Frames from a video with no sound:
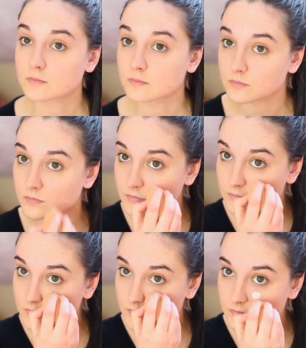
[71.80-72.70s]
use my
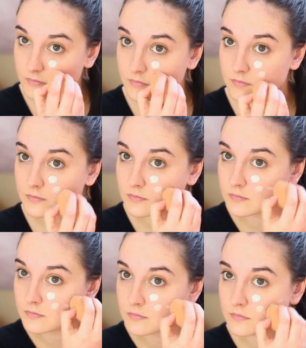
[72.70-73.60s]
Revlon Colour
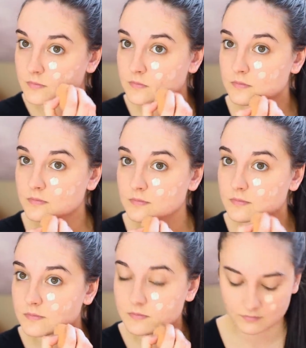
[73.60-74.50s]
Stay, but it's
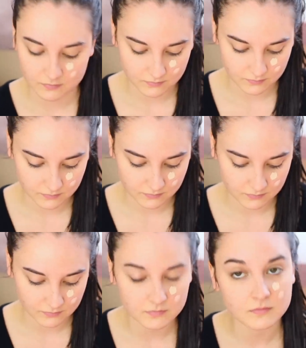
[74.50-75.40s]
quite a
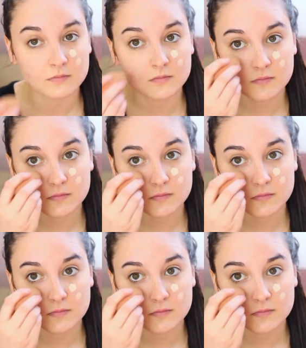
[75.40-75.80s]
thick,